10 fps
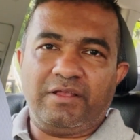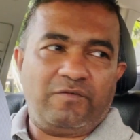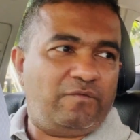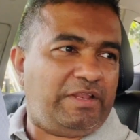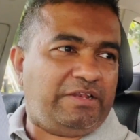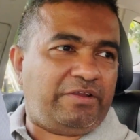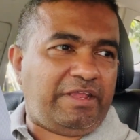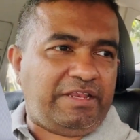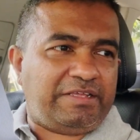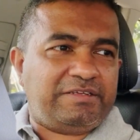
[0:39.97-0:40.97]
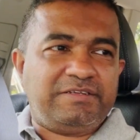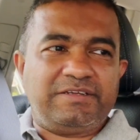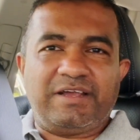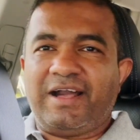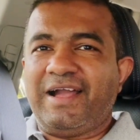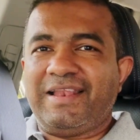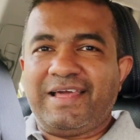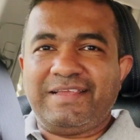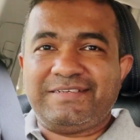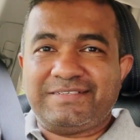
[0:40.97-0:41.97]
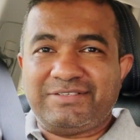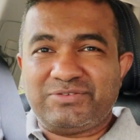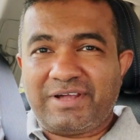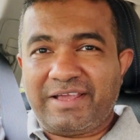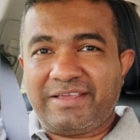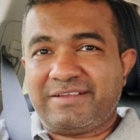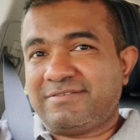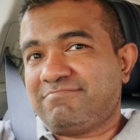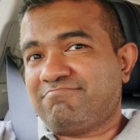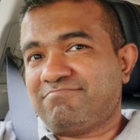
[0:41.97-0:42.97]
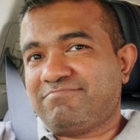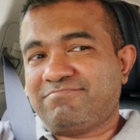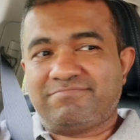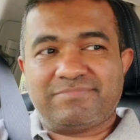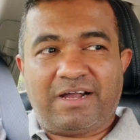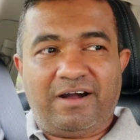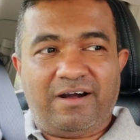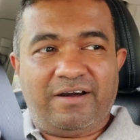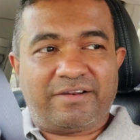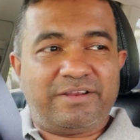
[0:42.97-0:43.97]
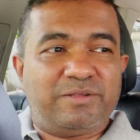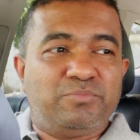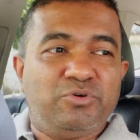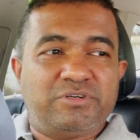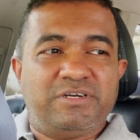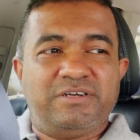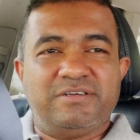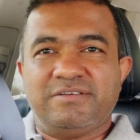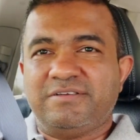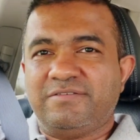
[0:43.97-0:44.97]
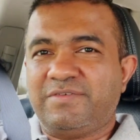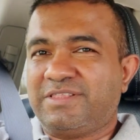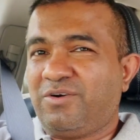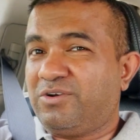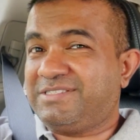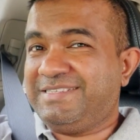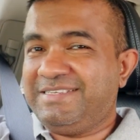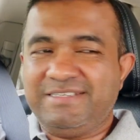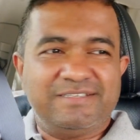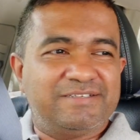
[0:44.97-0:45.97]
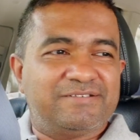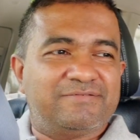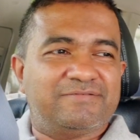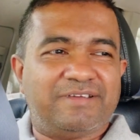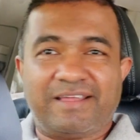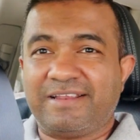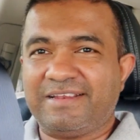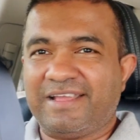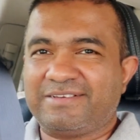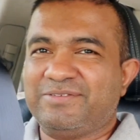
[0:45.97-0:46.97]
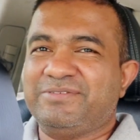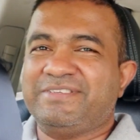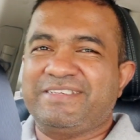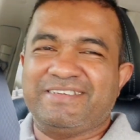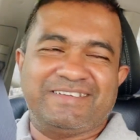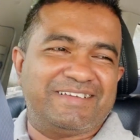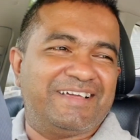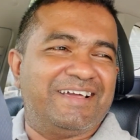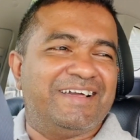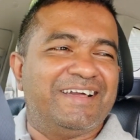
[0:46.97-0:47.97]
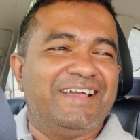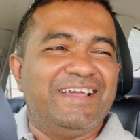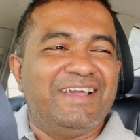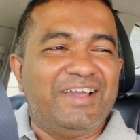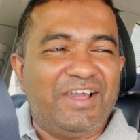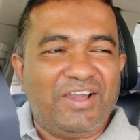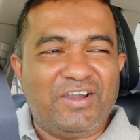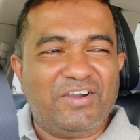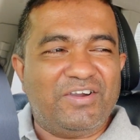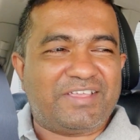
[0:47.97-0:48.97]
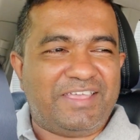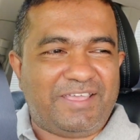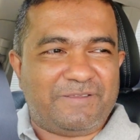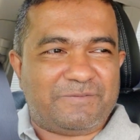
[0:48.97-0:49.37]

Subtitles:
when it's raining, I like to read a book with the hot tea. I really like to do it. Okay.